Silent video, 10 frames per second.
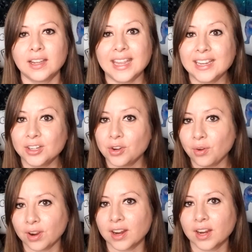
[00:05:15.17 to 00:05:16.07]

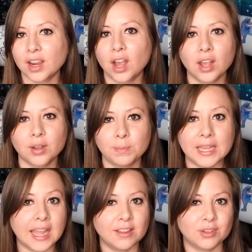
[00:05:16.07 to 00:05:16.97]
ignore
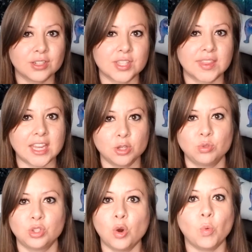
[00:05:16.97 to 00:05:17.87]
behaviors that you
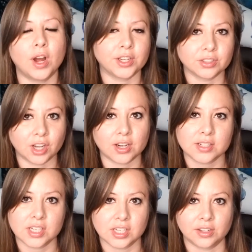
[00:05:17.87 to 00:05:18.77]
don't want your
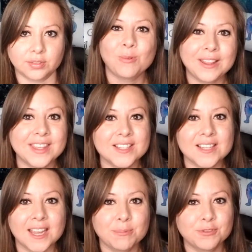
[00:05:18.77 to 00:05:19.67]
dog to do. With this
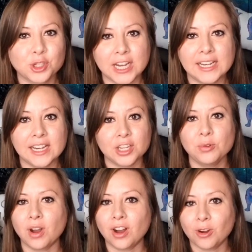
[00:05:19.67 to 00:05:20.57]
type of training,
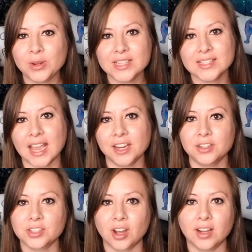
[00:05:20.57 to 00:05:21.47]
you always set
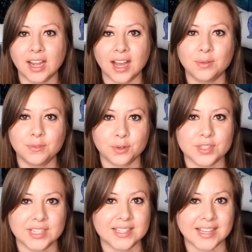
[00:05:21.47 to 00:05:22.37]
your dog up for
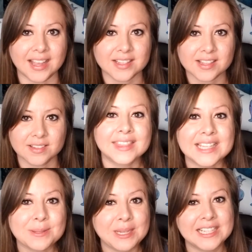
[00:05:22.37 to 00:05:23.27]
success.
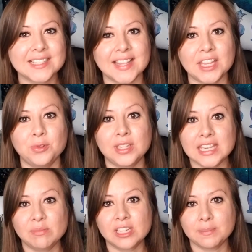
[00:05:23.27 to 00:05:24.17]
This means that you
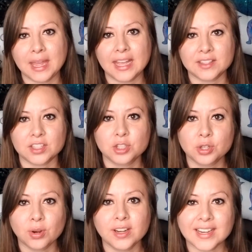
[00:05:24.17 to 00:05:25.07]
keep commands
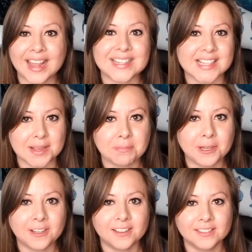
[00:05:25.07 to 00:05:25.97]
short and
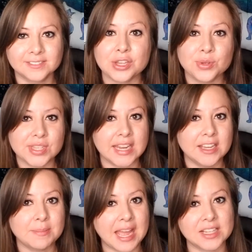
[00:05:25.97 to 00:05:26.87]
simple. You say
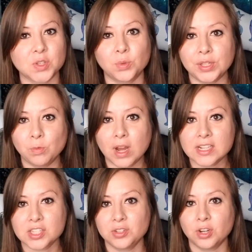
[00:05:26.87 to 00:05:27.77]
commands only
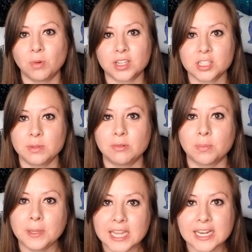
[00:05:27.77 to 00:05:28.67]
once. You don't want to be
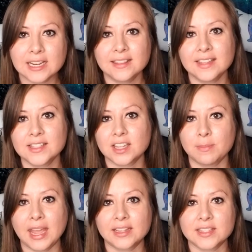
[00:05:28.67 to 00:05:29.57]
repeating these
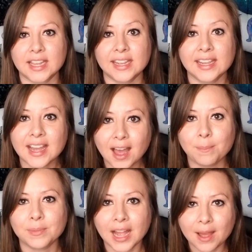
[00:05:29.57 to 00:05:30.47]
commands like
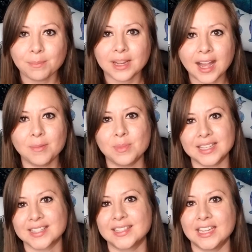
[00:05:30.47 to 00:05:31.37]
come, come, come.
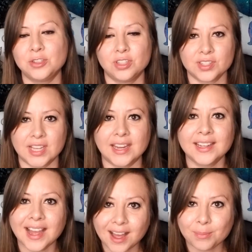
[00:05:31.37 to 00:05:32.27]
Instead, you just say
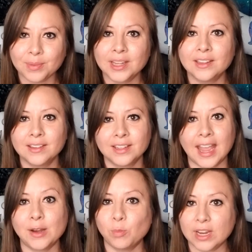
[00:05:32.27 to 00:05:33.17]
come
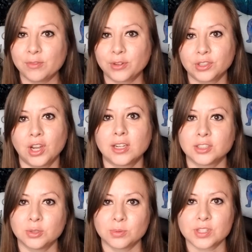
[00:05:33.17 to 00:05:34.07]
and wait for your
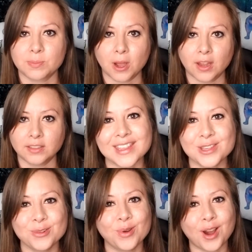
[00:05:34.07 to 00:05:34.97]
dog to respond.
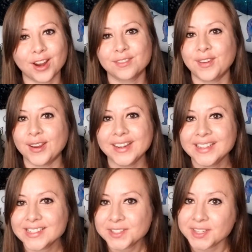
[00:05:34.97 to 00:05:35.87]
You are very
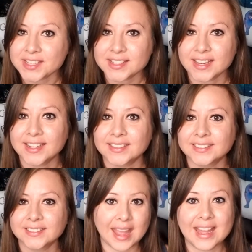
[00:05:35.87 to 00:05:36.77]

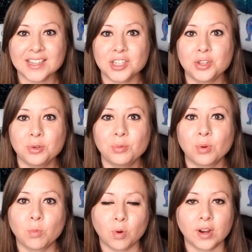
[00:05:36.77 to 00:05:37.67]
consistent and you
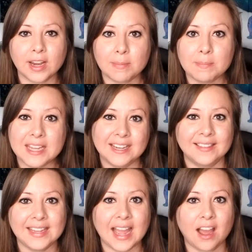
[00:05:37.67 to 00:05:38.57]
reward
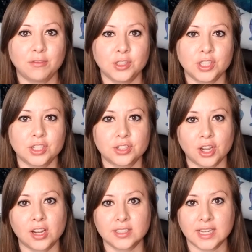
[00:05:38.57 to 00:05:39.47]
immediately after your
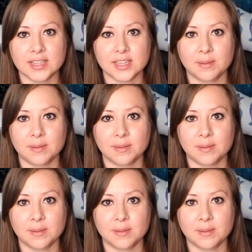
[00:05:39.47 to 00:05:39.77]
dog does